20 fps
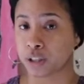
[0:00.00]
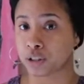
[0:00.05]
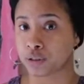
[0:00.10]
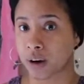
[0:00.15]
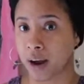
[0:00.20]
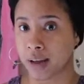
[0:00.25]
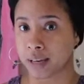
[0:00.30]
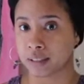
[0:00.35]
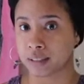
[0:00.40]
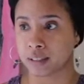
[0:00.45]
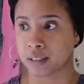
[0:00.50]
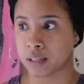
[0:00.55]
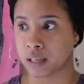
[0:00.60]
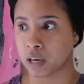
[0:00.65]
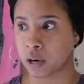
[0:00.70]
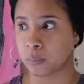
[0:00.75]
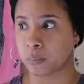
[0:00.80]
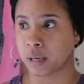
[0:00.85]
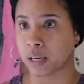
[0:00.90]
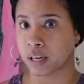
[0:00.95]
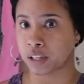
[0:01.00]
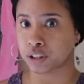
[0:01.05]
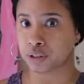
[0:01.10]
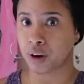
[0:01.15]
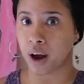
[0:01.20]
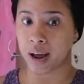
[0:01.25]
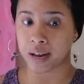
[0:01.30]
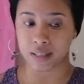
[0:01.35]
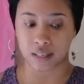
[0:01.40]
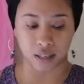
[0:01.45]
attract, you know, being
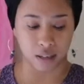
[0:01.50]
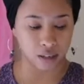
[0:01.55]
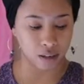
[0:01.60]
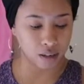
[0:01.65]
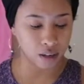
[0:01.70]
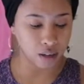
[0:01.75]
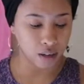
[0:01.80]
attracted.